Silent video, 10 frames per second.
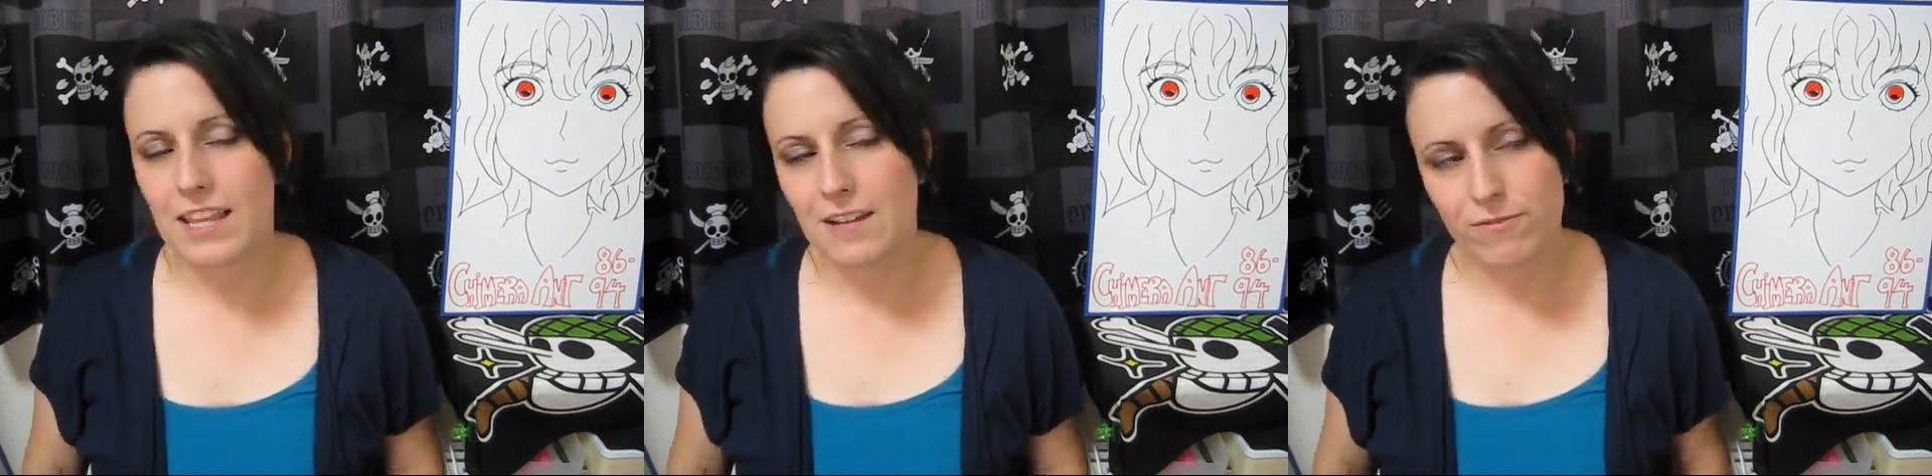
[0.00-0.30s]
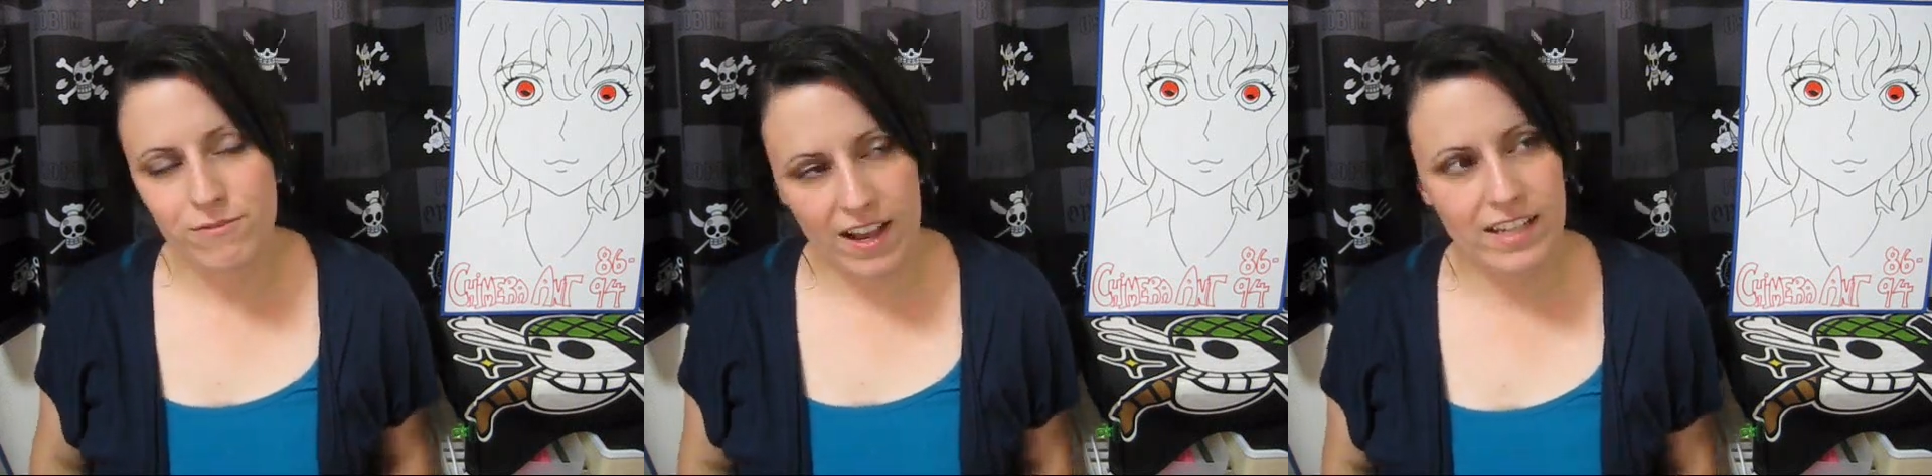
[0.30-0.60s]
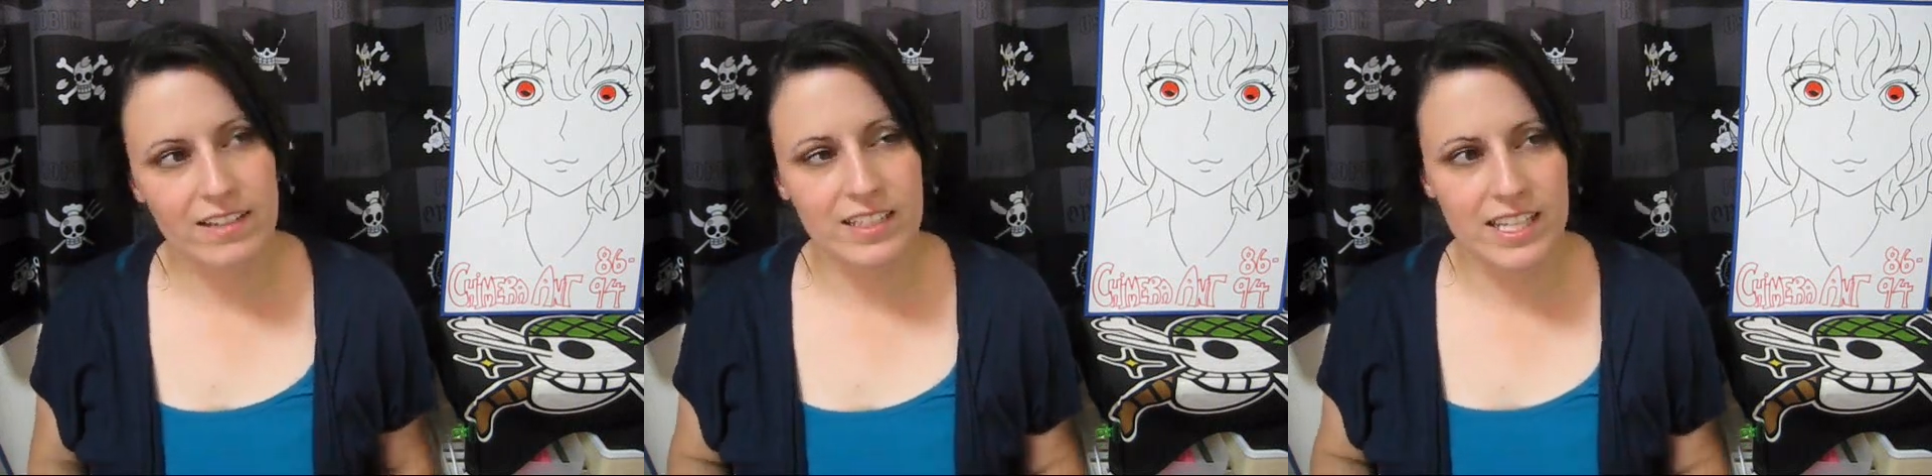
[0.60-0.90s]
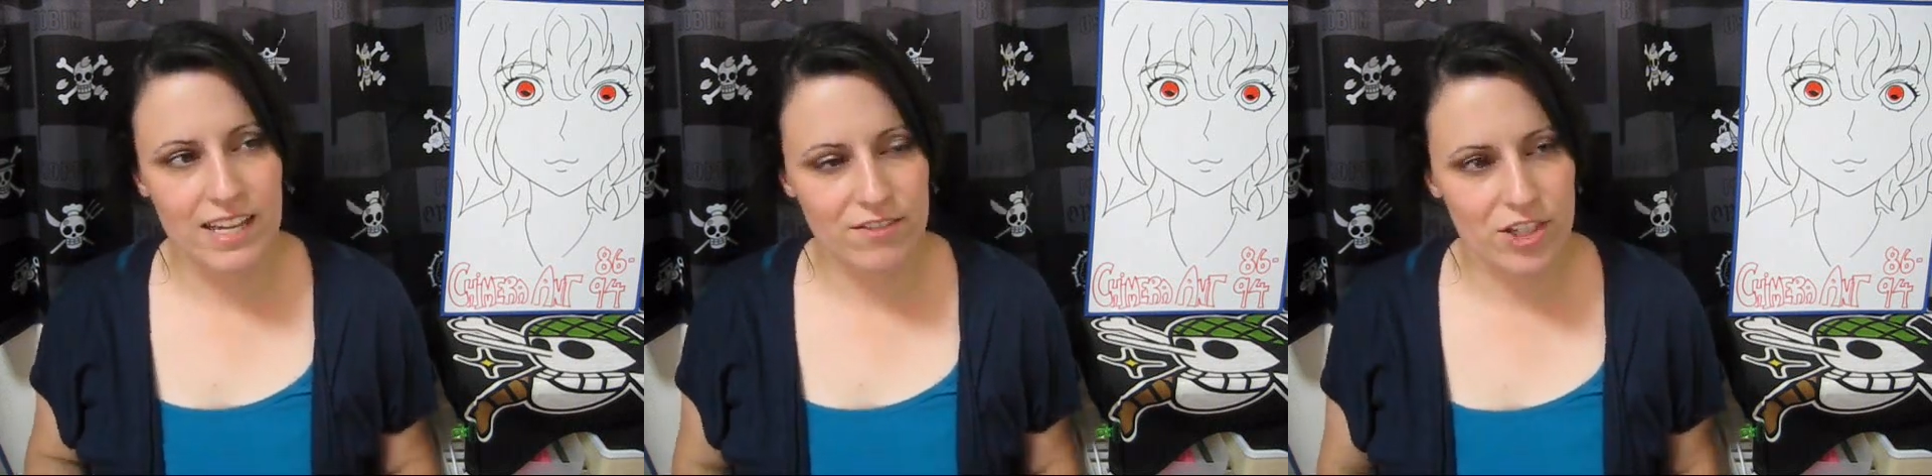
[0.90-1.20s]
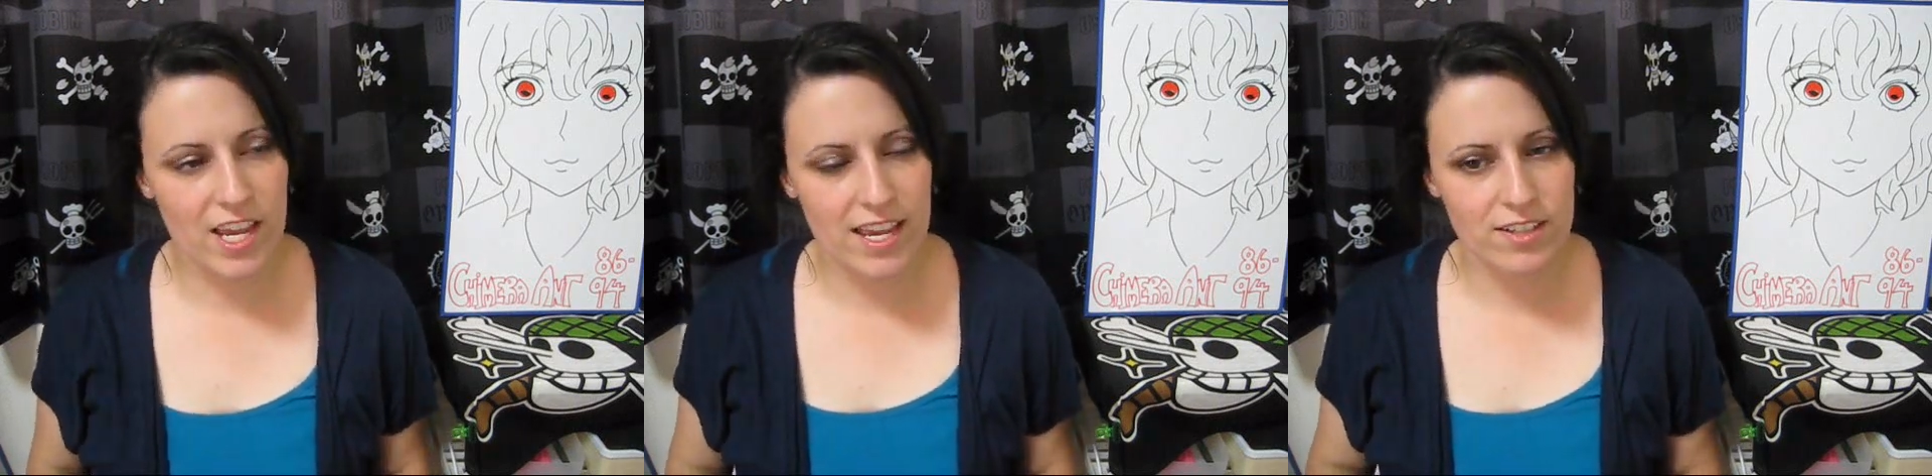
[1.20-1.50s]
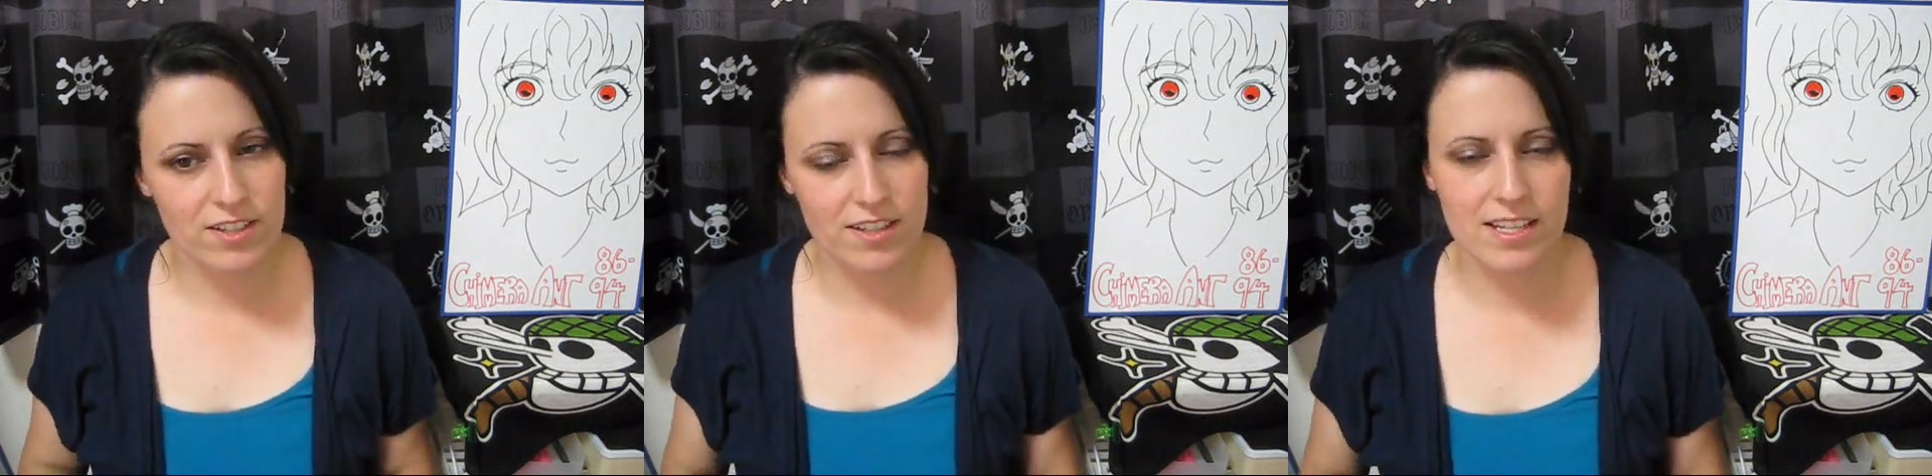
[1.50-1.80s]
They finally have changed